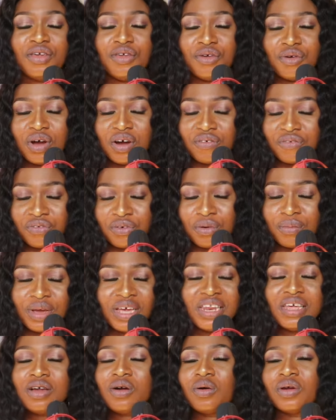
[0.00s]
You are from
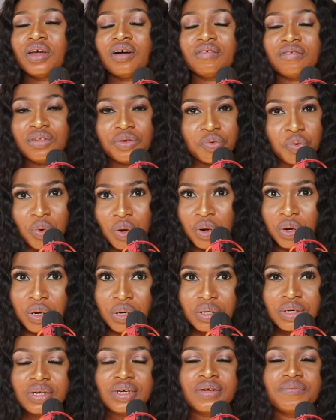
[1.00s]
any corner of the
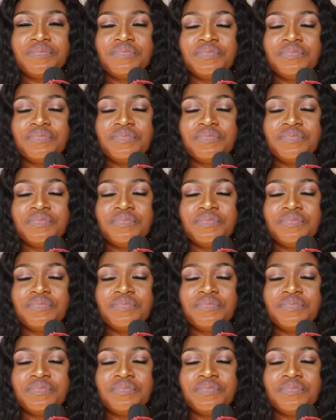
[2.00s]
world.